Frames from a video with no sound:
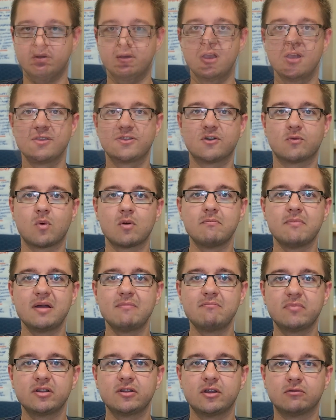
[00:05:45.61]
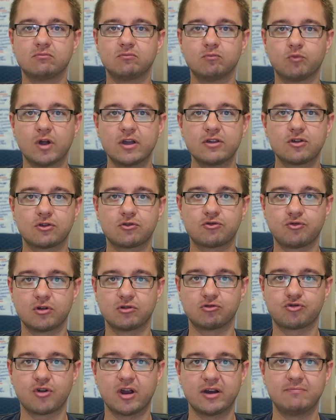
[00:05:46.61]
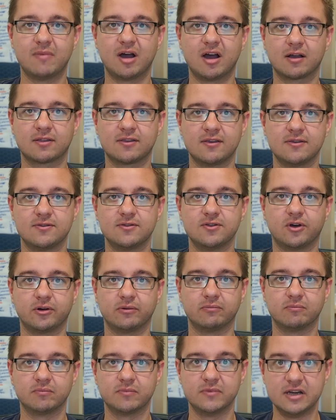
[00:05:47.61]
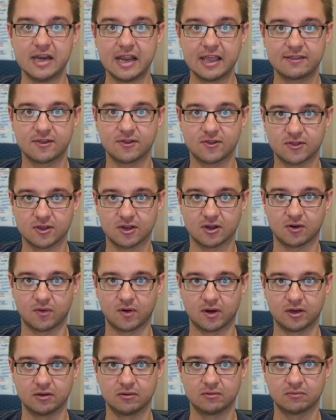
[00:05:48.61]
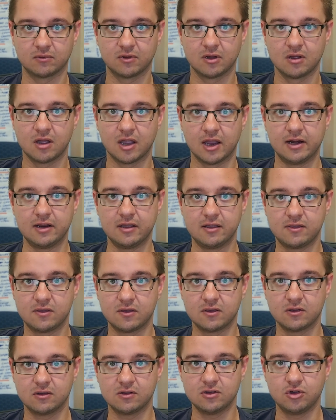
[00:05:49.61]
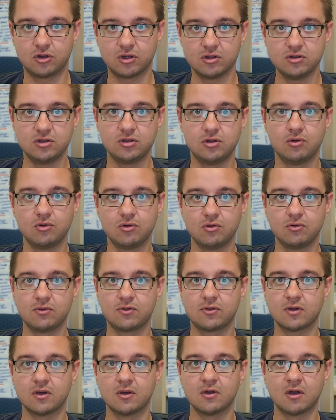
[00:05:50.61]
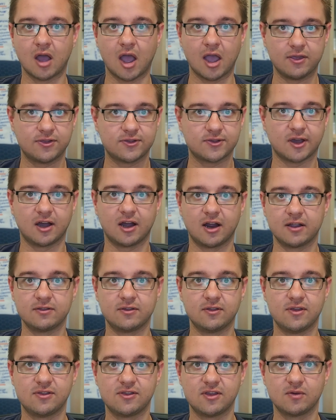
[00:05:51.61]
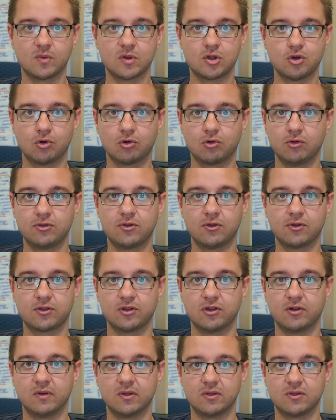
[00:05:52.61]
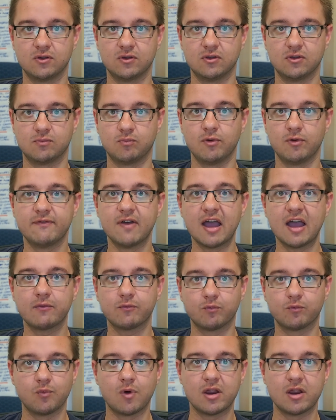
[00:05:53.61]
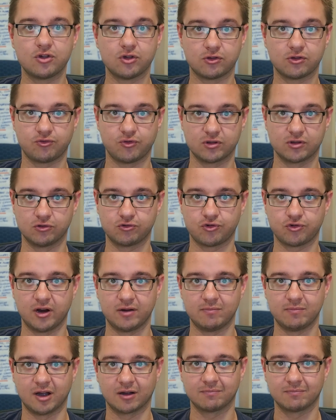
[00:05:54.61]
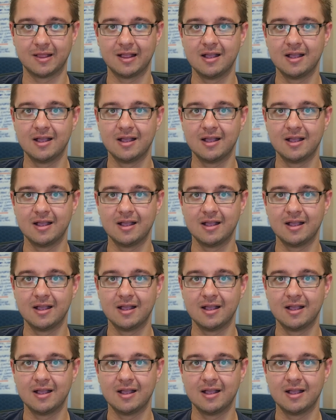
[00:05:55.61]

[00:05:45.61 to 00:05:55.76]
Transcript: So remember that registering trademarks is not necessary. It is, you can use a sign to distinguish your goods or services without registering the trademark.